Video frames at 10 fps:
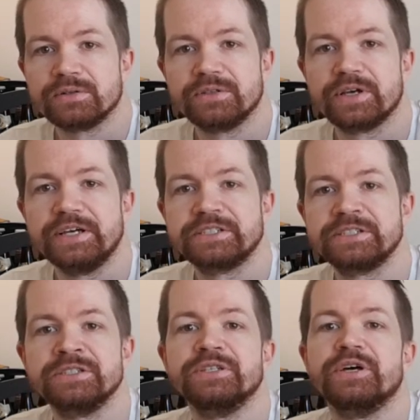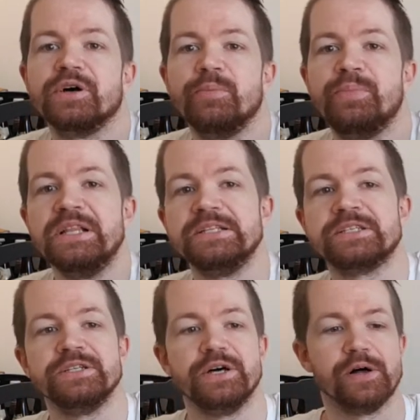Dresdner
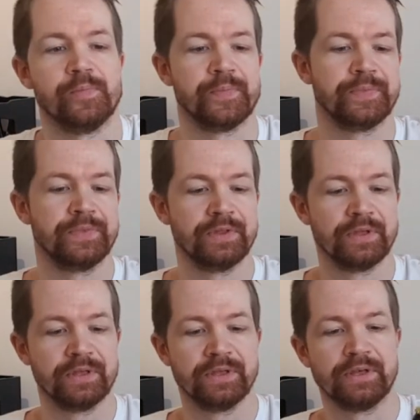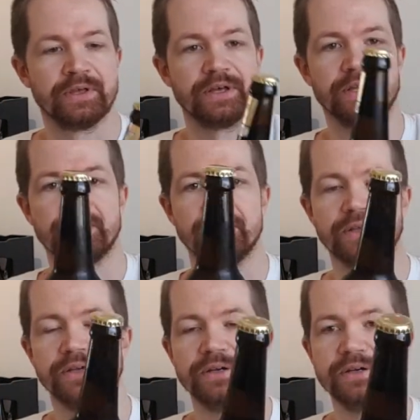Pilsner, and
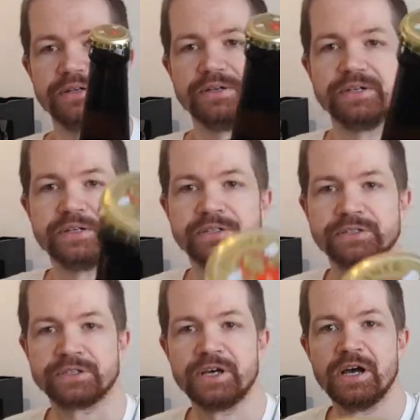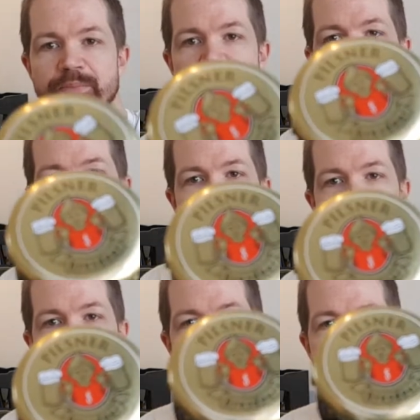here's the cap,
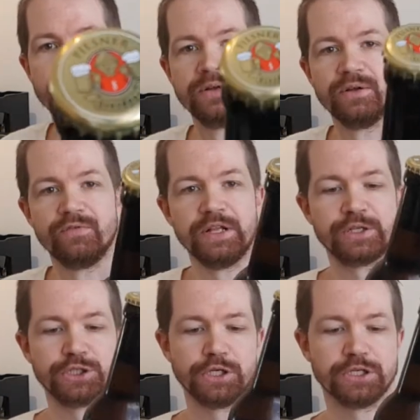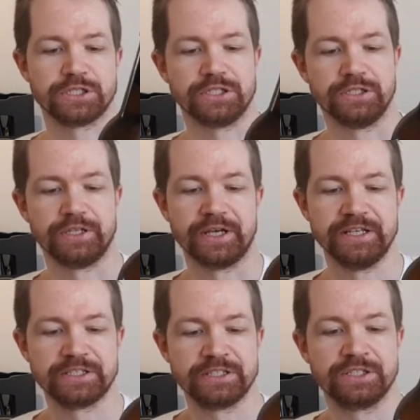Feldschlößchen
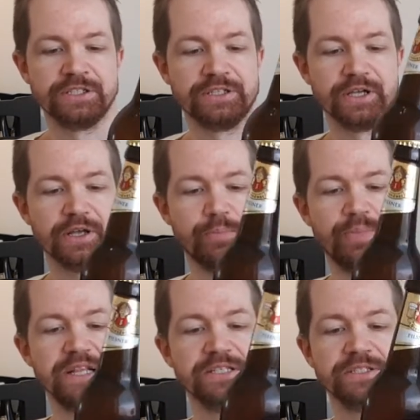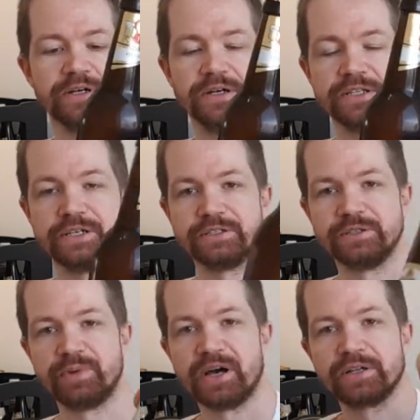Dresdner Pilsner, and there's
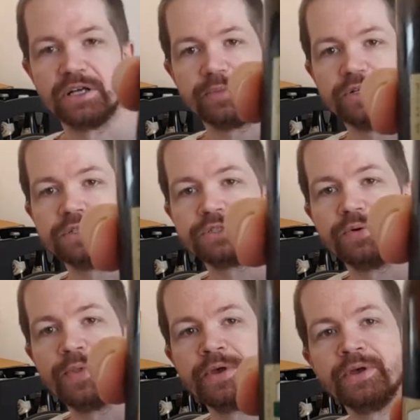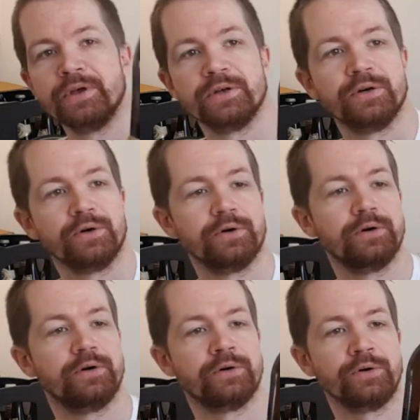the back label also.
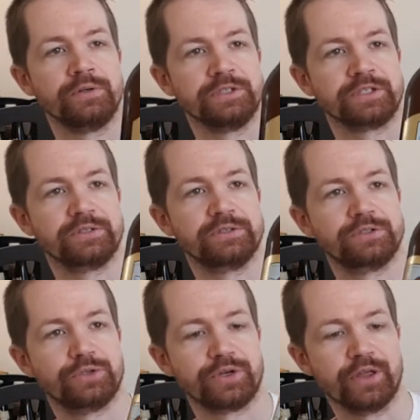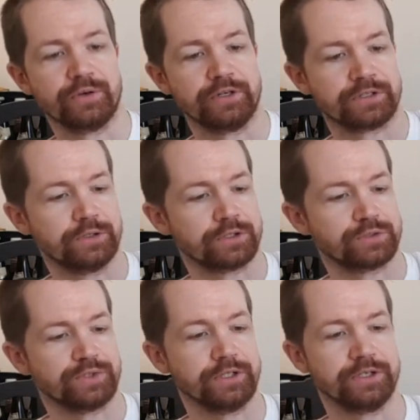All in together it
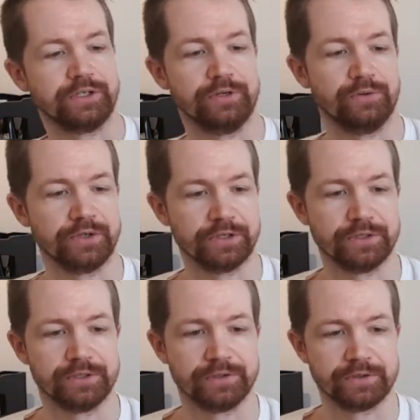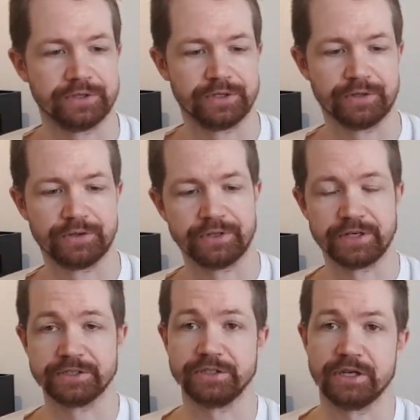looks really
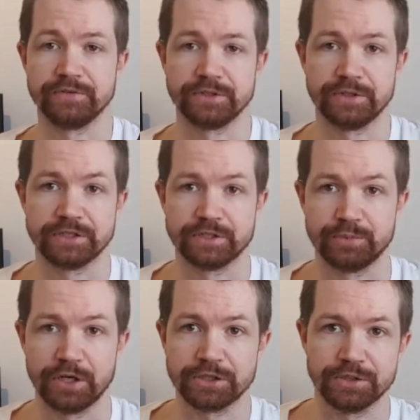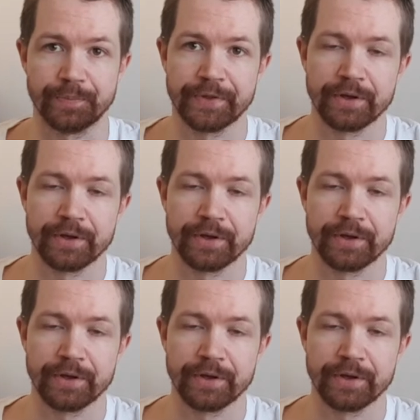nice and gives a nice impression.